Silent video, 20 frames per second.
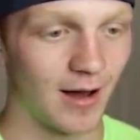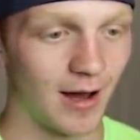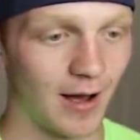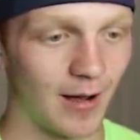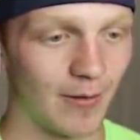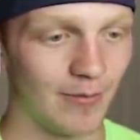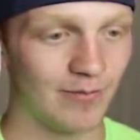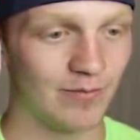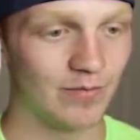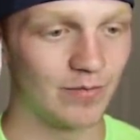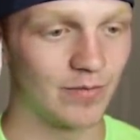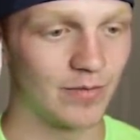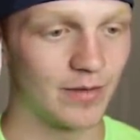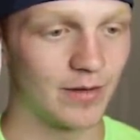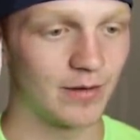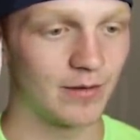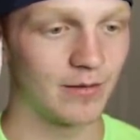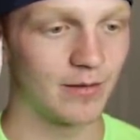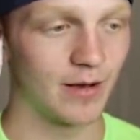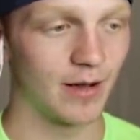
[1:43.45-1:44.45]
I
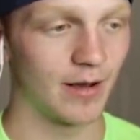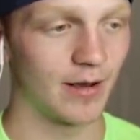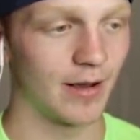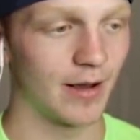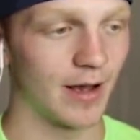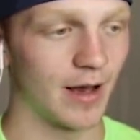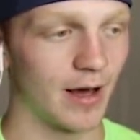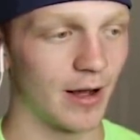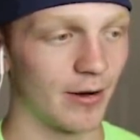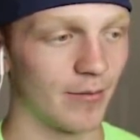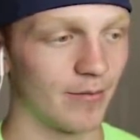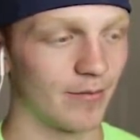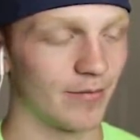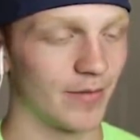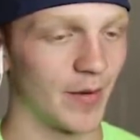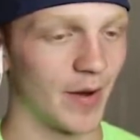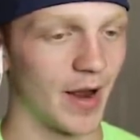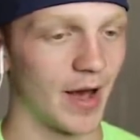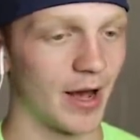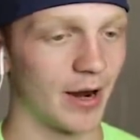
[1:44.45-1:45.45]
got him.
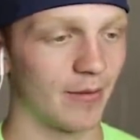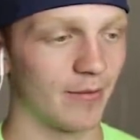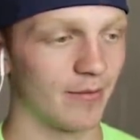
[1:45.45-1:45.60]
I got